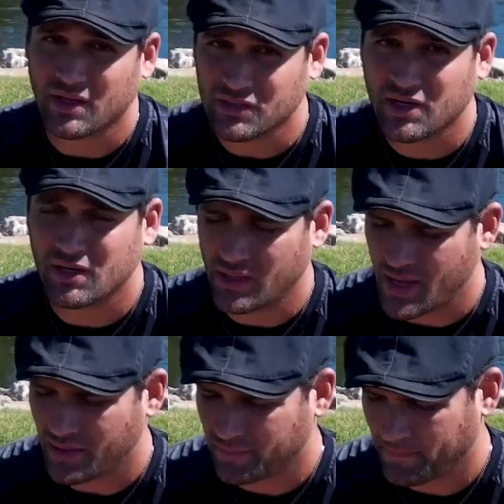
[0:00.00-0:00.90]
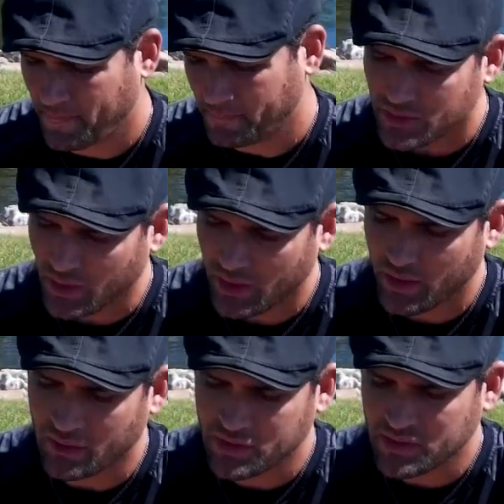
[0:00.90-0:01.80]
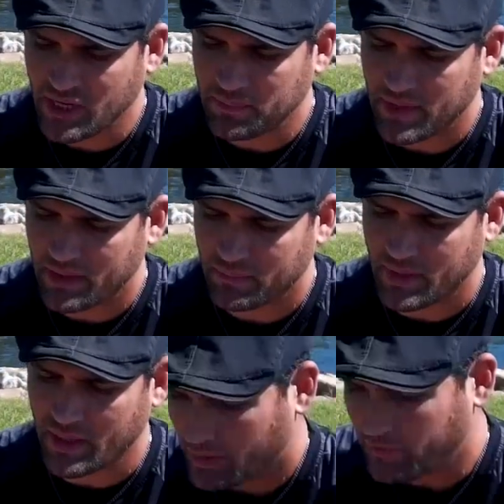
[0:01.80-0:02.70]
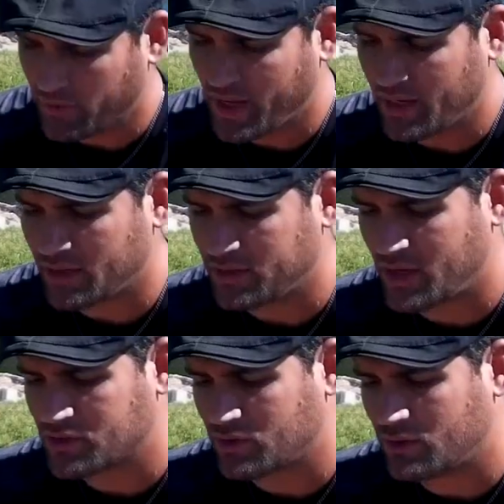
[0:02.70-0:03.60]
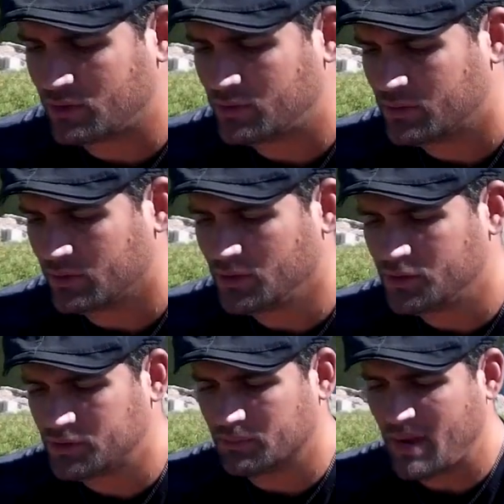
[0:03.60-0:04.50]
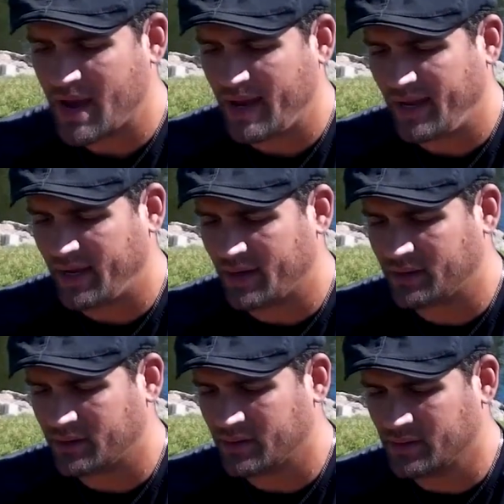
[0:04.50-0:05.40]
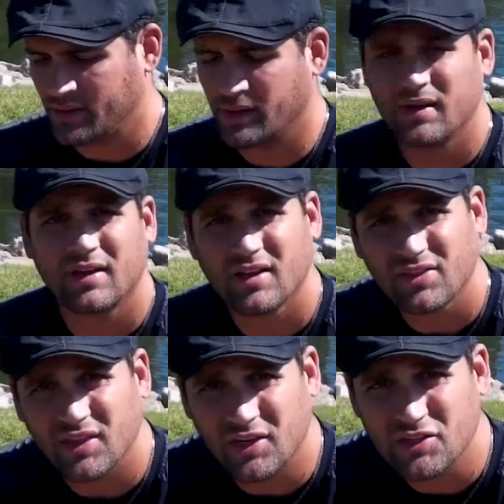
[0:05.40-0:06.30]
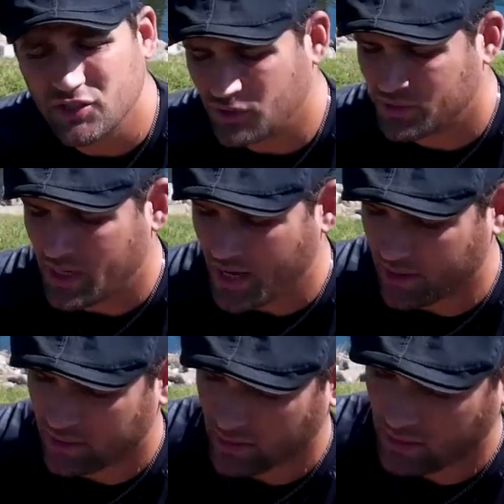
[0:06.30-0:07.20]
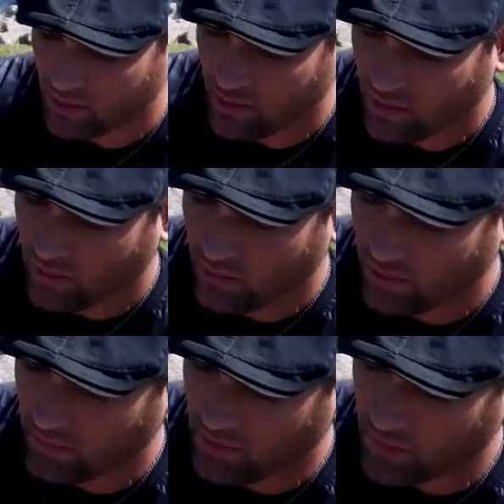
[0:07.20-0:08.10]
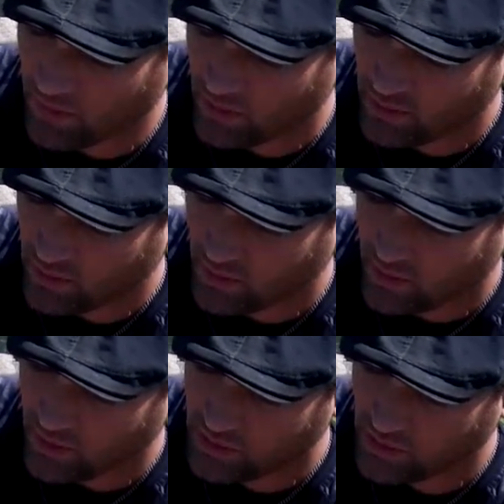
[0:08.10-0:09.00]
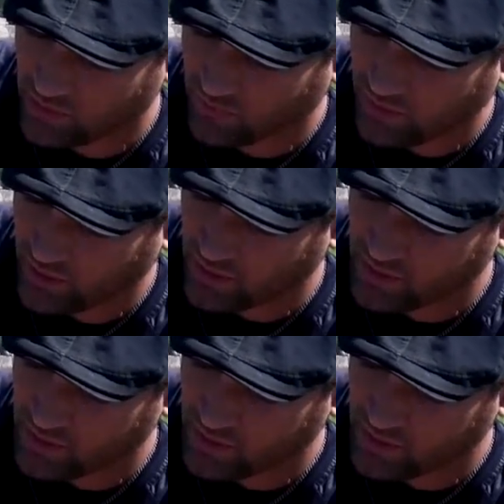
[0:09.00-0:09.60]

ton of line. So there you go. Just keep that in mind. If you can't get that screw loose by hand, then it's too tight. Remember, it's just finger